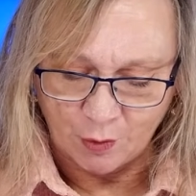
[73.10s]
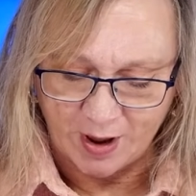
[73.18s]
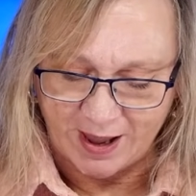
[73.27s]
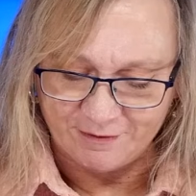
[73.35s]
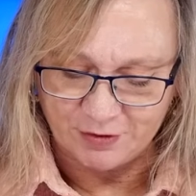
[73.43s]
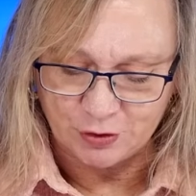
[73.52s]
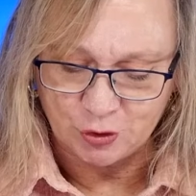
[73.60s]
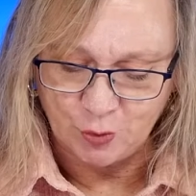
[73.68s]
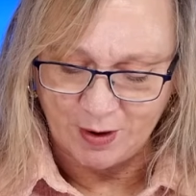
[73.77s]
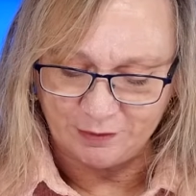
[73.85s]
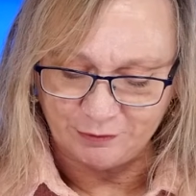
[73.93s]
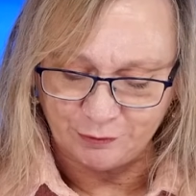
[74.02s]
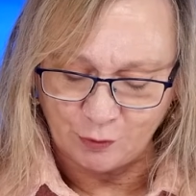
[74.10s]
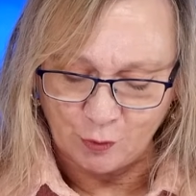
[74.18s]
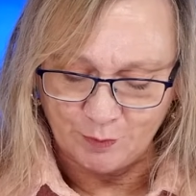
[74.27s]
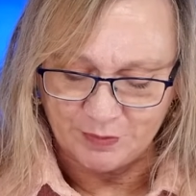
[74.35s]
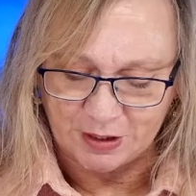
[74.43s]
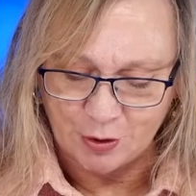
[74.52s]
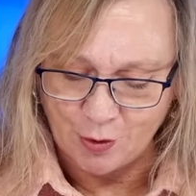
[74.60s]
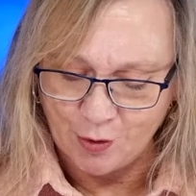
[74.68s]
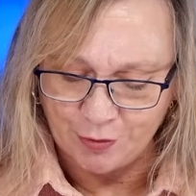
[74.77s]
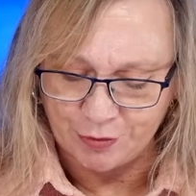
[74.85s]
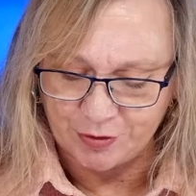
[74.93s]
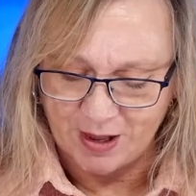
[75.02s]
or ever you had formed the
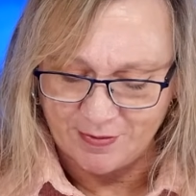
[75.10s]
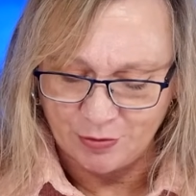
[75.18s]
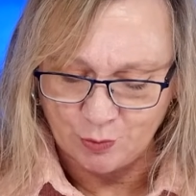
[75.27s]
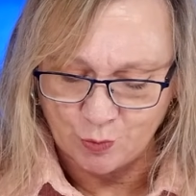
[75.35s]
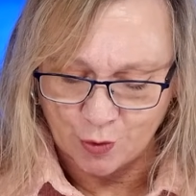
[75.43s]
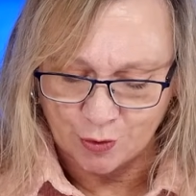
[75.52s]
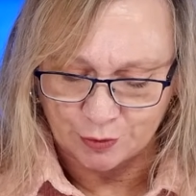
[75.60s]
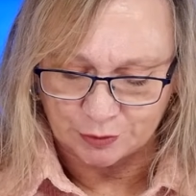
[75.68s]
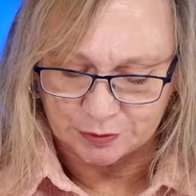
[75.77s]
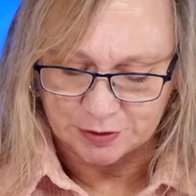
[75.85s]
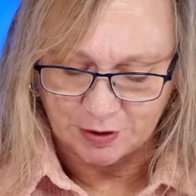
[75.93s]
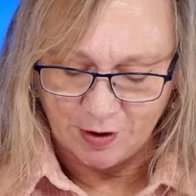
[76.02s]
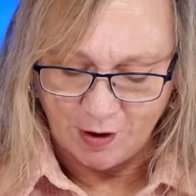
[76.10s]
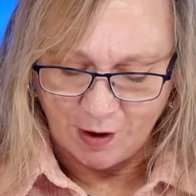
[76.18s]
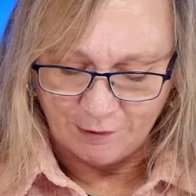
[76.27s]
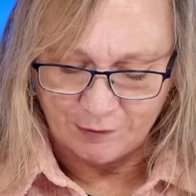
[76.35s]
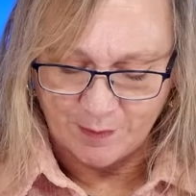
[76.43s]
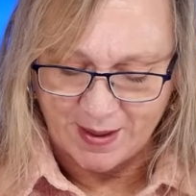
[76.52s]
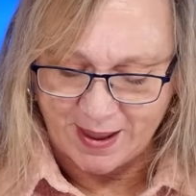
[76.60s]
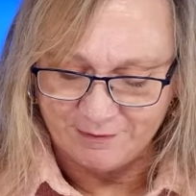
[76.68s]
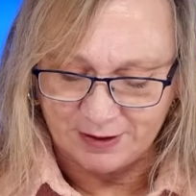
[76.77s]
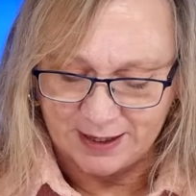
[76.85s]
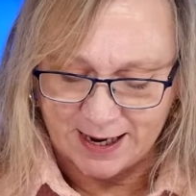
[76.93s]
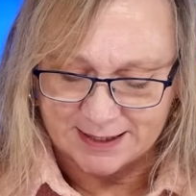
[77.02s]
earth and the world, from
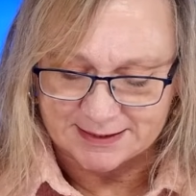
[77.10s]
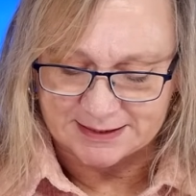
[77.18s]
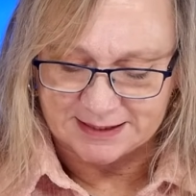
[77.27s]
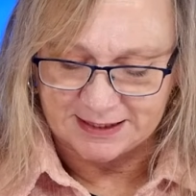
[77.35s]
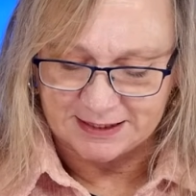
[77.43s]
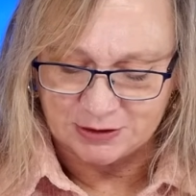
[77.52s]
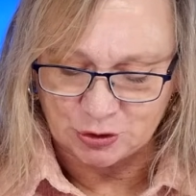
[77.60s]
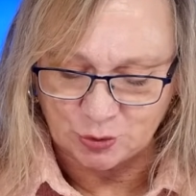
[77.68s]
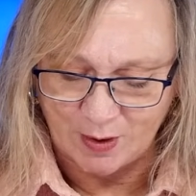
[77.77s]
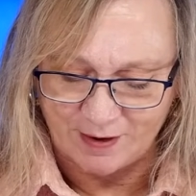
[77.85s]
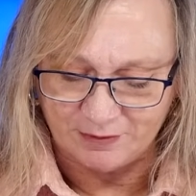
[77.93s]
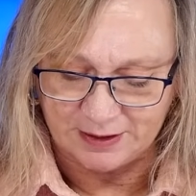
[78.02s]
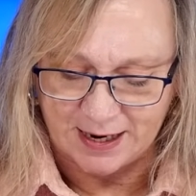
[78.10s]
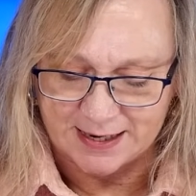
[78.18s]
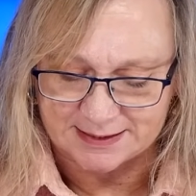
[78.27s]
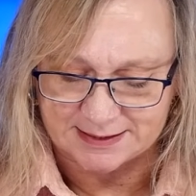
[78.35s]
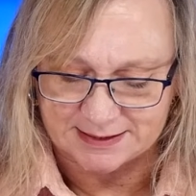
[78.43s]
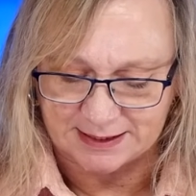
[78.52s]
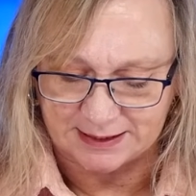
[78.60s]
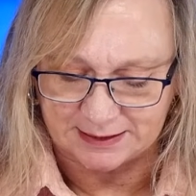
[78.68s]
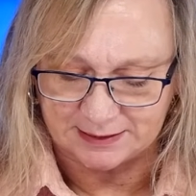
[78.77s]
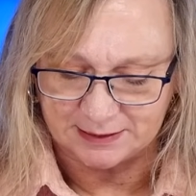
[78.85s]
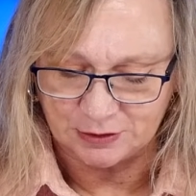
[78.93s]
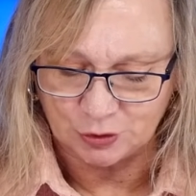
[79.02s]
everlasting to
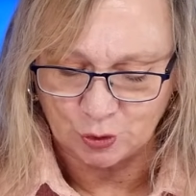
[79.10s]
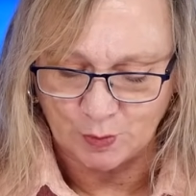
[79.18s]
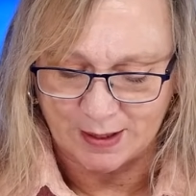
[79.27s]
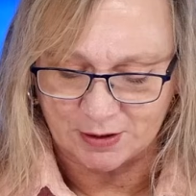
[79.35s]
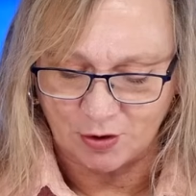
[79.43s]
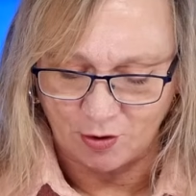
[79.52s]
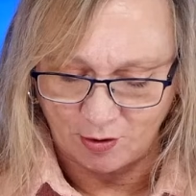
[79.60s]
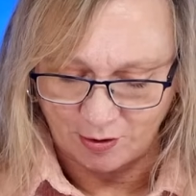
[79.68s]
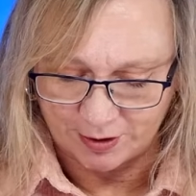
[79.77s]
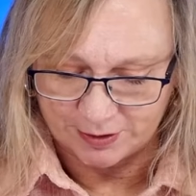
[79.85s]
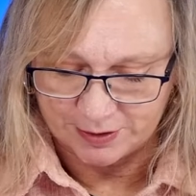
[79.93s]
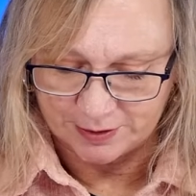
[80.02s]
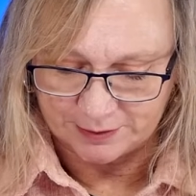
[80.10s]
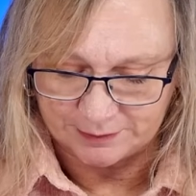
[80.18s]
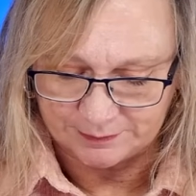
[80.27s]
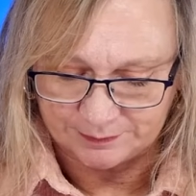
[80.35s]
everlasting, you are God.